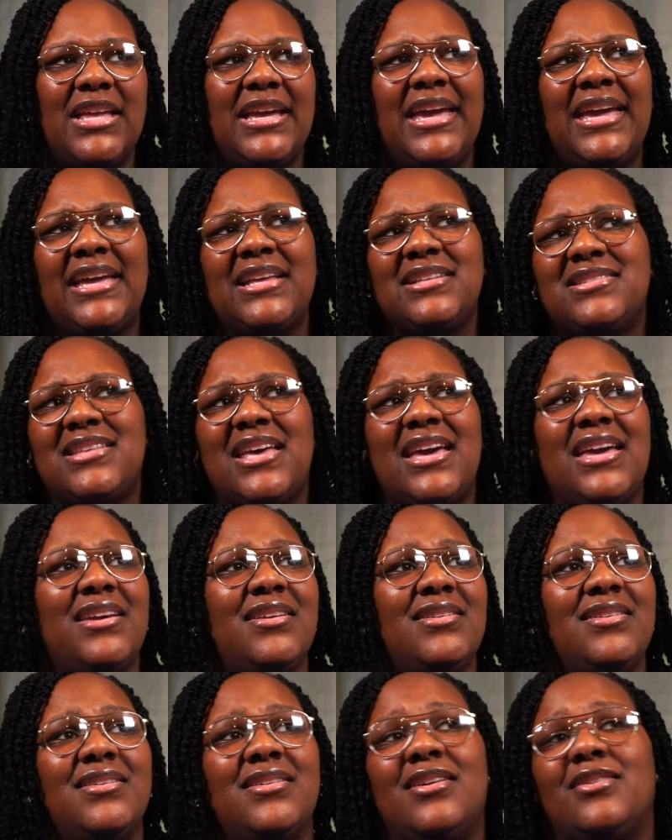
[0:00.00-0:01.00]
and say,
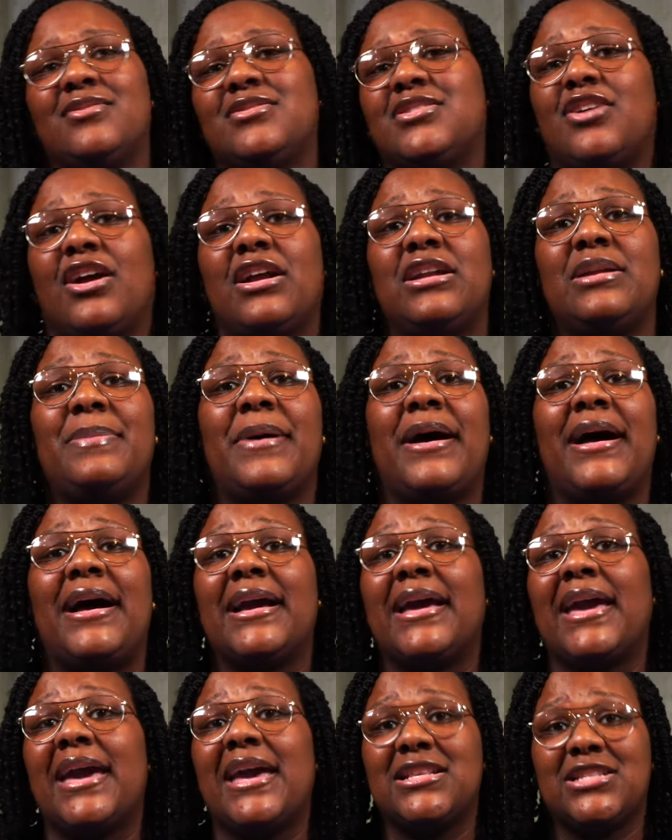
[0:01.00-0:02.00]
you know, starting a
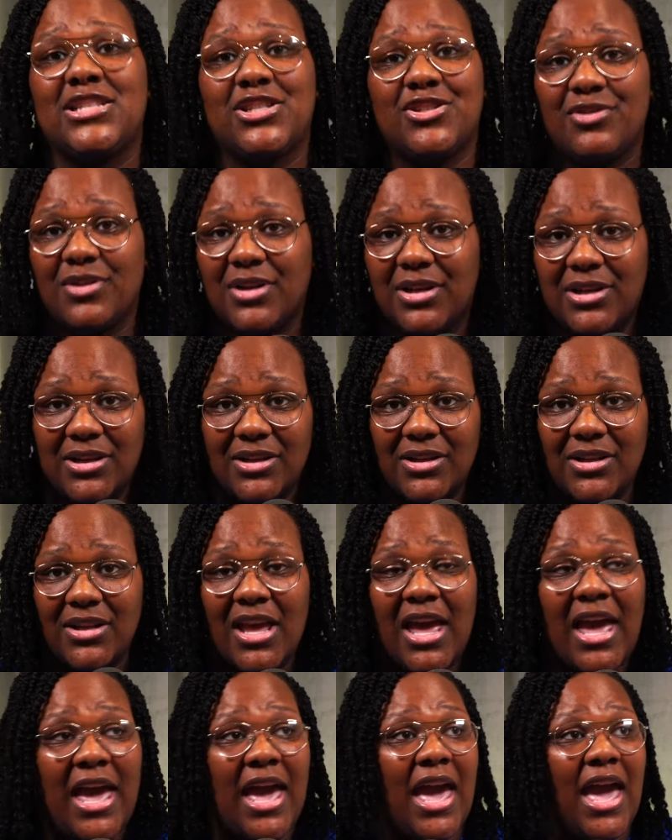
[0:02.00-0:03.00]
podcast is trending,
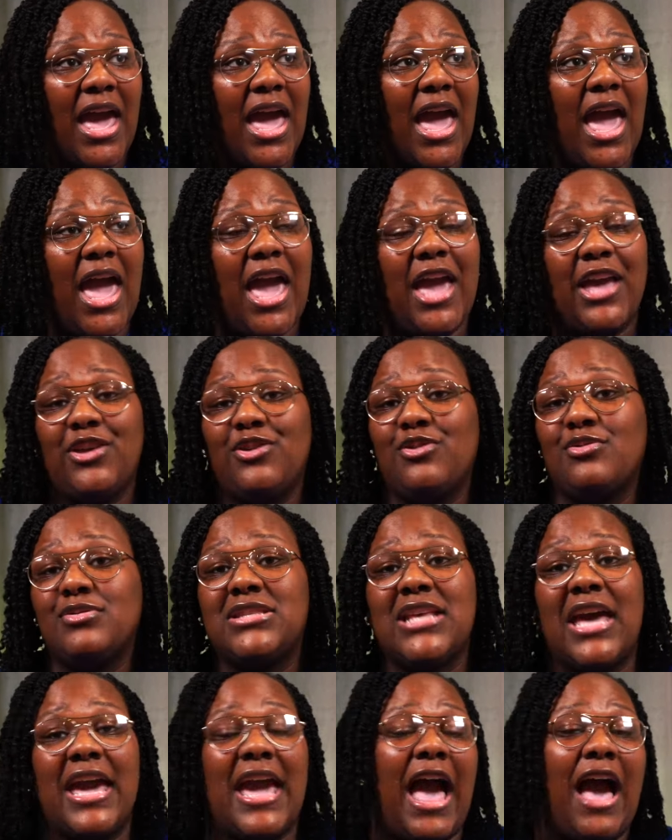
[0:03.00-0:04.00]
and you
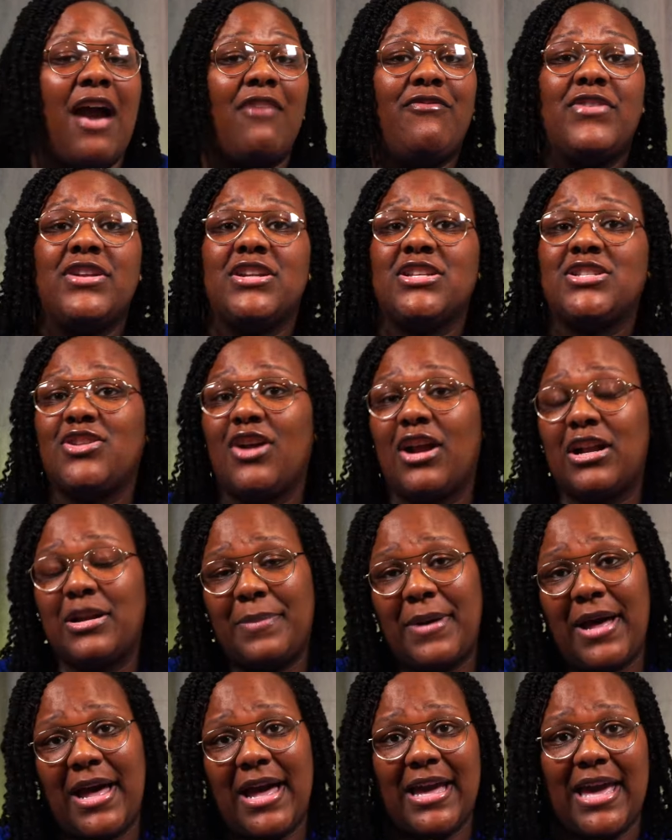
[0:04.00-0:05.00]
say, I'm finna start a
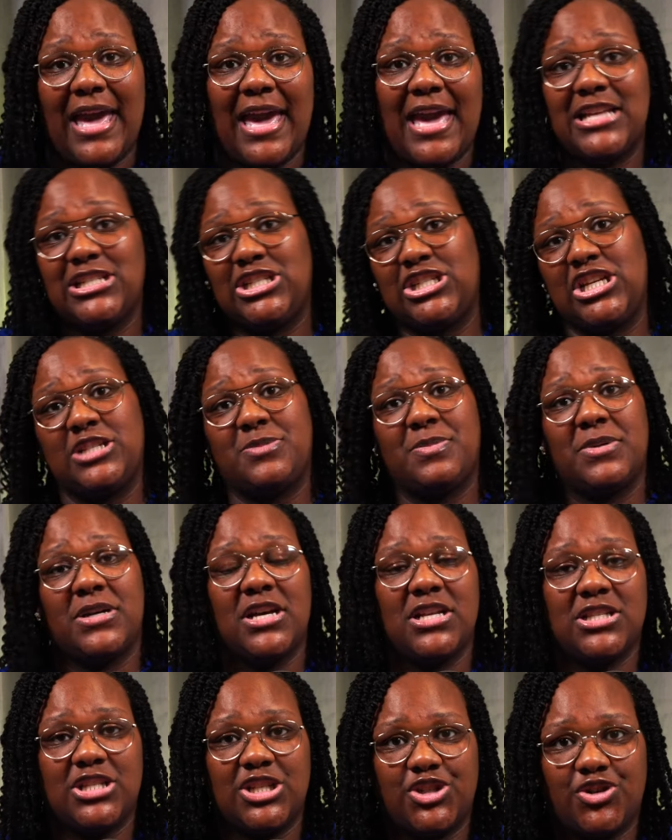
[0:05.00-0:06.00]
podcast just
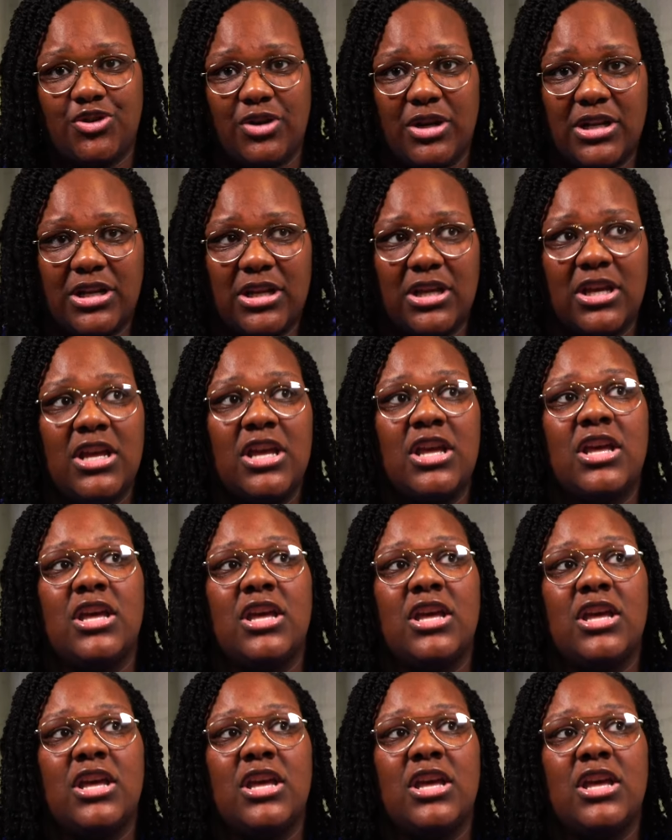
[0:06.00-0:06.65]
because it's trending.